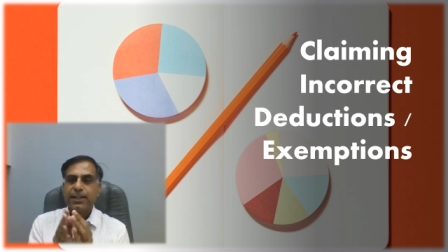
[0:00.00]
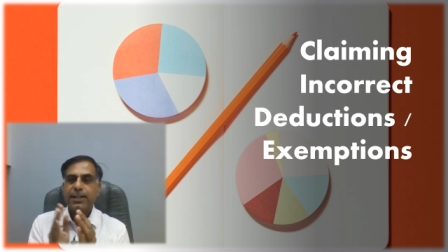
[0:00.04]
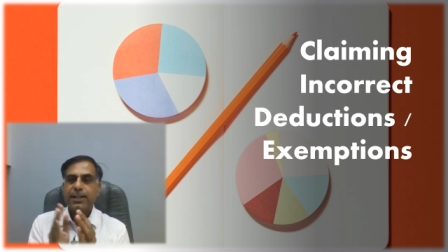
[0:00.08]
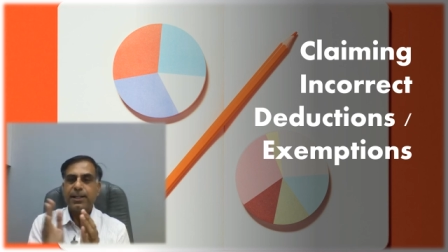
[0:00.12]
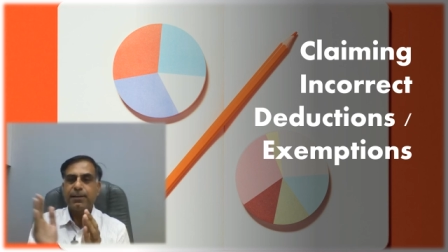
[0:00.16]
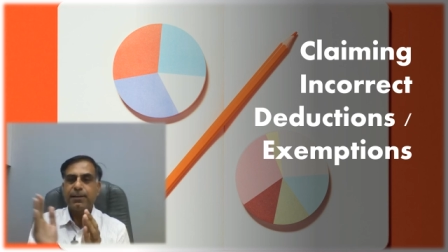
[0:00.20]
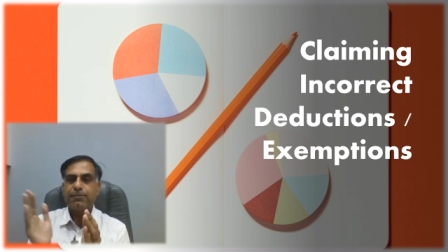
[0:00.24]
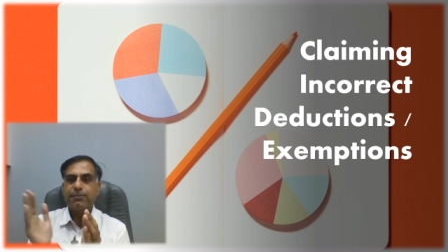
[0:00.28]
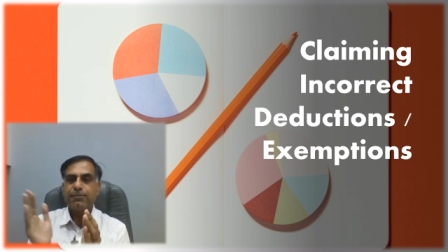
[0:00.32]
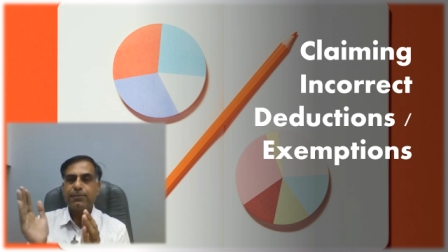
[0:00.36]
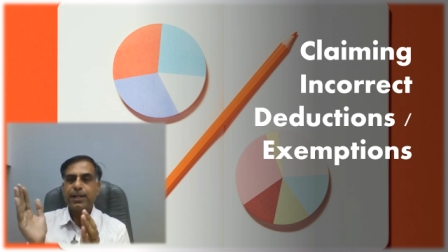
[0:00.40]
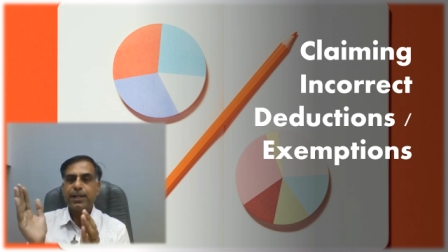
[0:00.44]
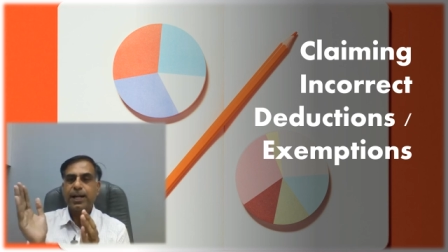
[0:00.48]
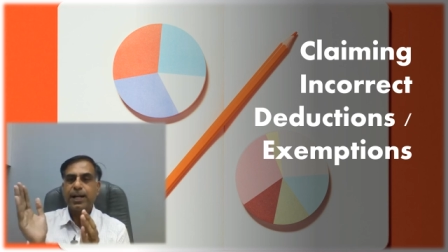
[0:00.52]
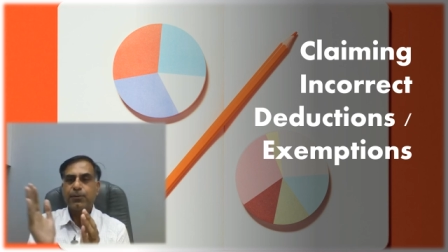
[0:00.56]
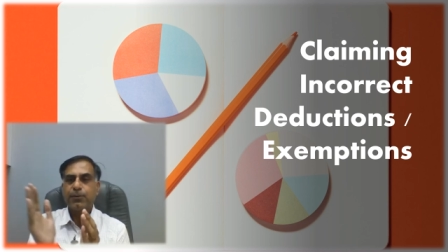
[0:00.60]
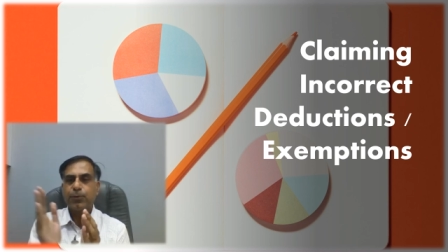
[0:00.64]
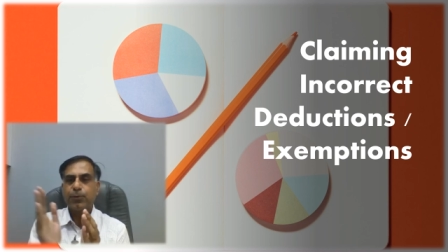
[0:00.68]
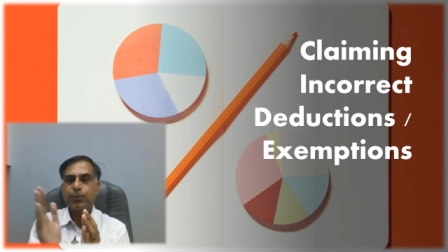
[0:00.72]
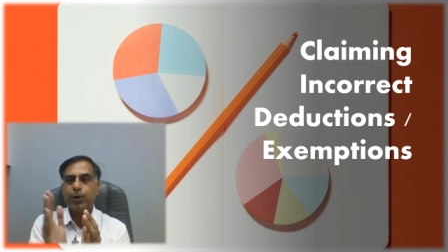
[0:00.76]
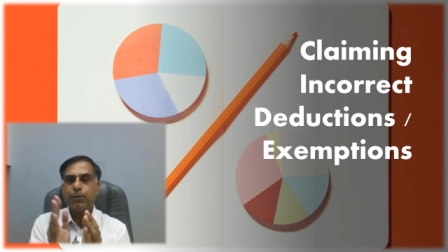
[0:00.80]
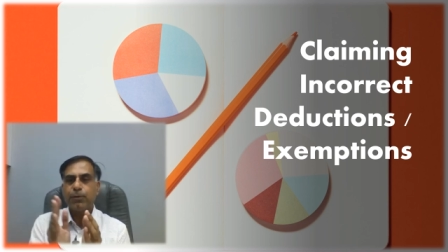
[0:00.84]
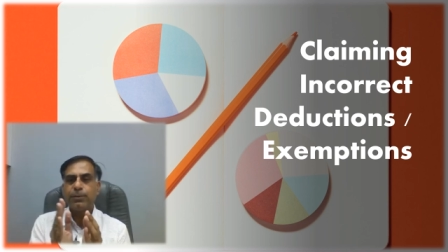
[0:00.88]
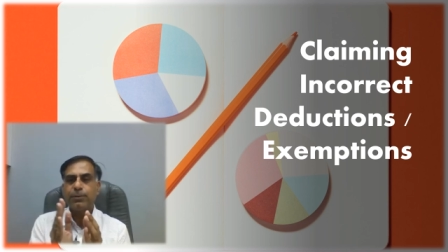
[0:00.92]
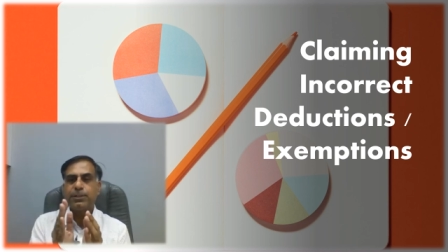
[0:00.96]
If that
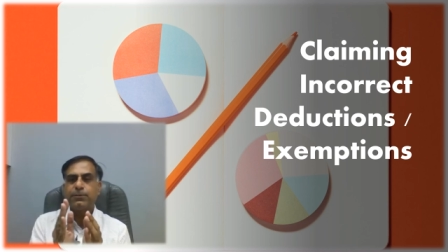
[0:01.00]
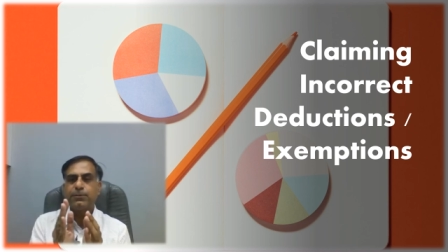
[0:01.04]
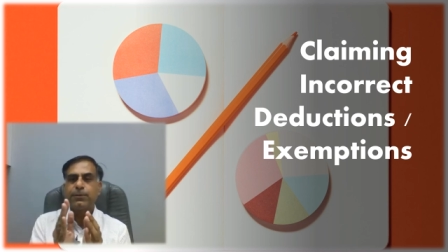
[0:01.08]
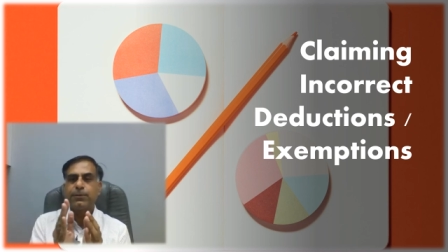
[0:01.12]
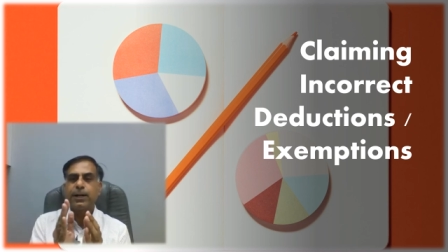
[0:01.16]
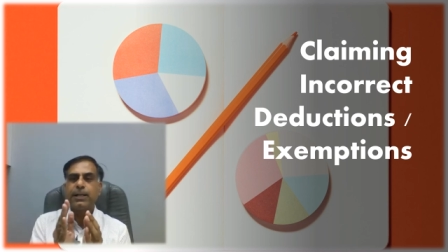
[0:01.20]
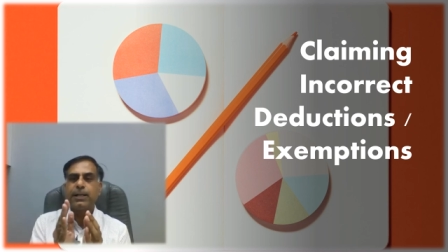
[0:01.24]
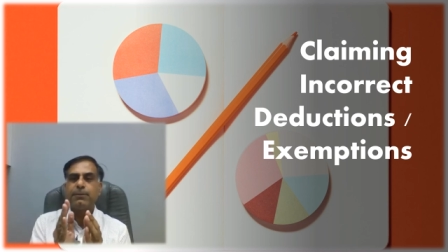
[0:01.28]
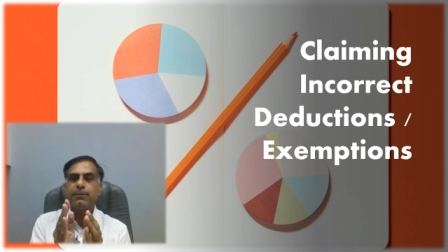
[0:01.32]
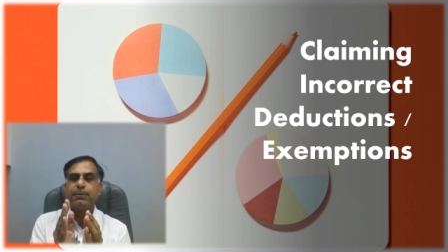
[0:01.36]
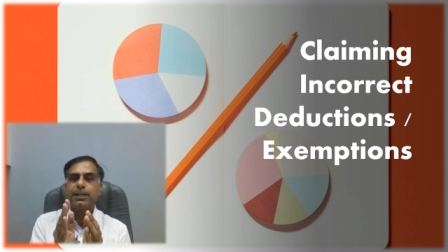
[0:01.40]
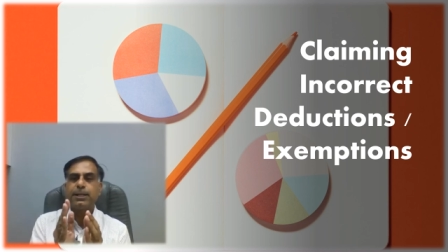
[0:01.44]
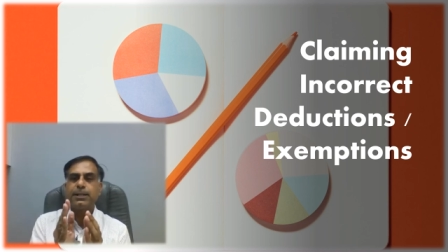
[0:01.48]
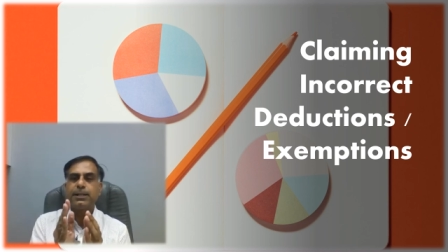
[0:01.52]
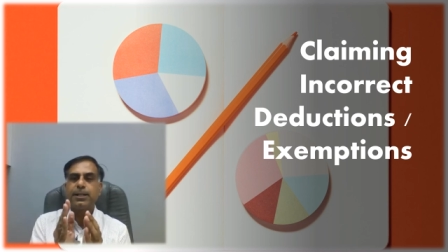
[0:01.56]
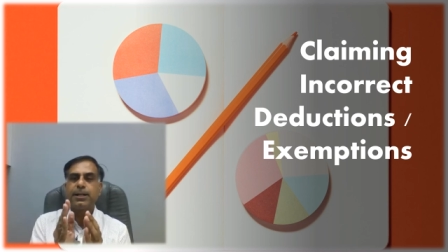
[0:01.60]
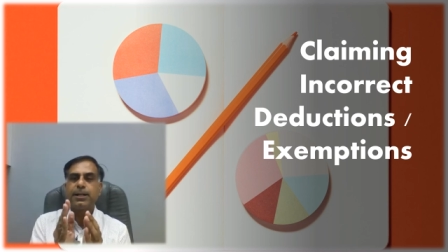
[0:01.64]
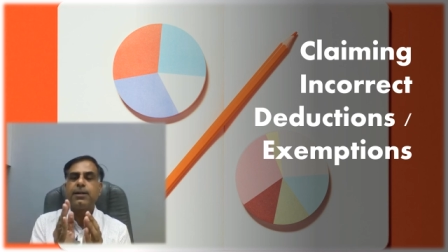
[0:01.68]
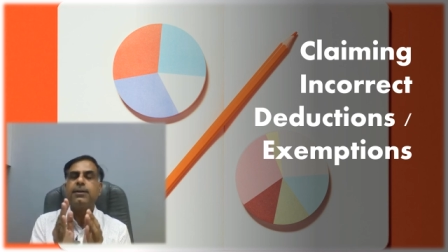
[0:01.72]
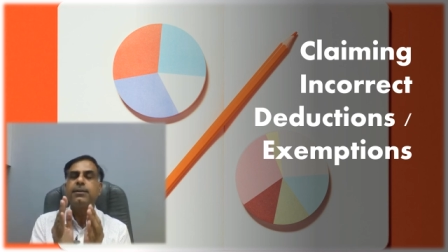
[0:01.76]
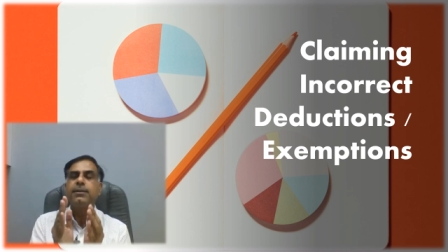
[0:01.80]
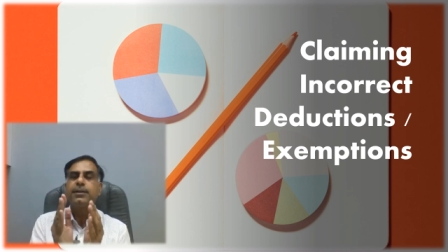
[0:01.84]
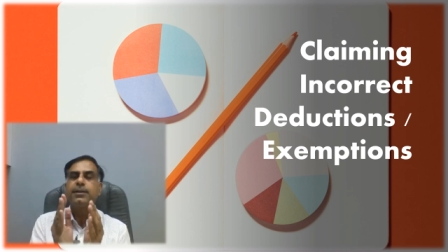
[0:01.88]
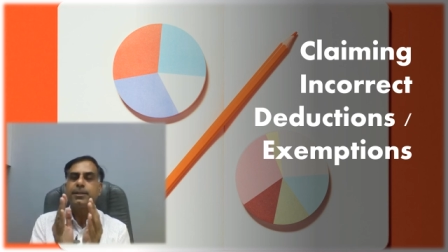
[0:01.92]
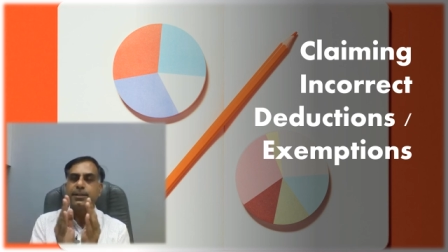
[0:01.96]
form is filed by
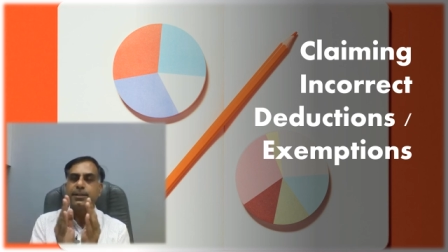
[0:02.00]
the